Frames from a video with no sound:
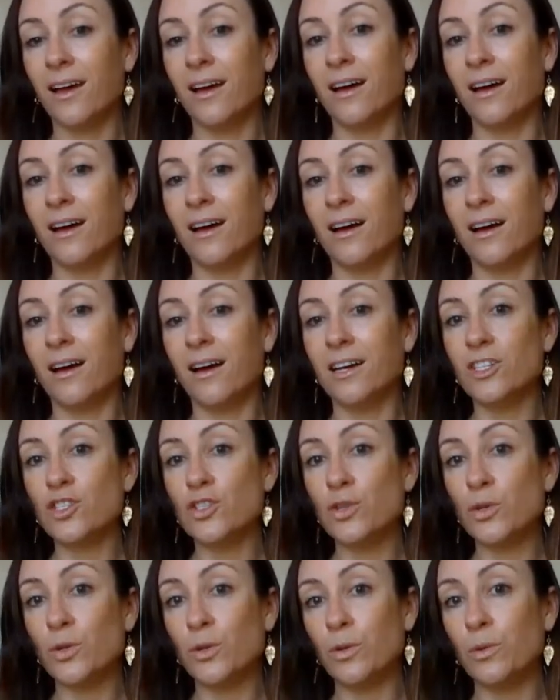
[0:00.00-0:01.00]

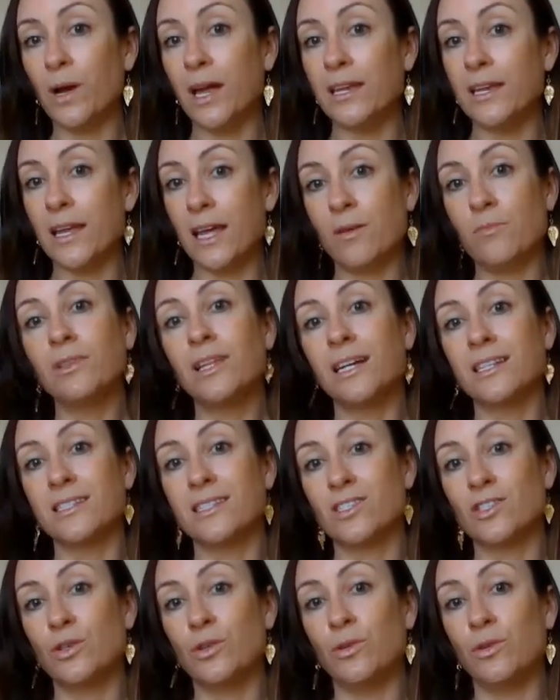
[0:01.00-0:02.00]
to enable
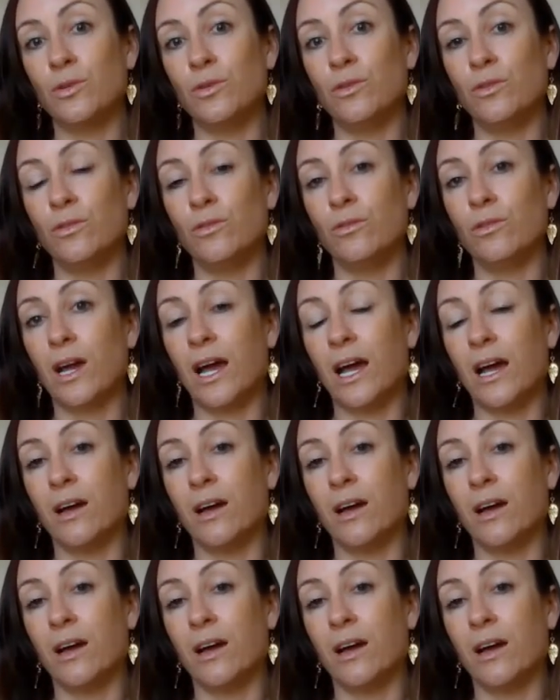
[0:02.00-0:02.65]
us to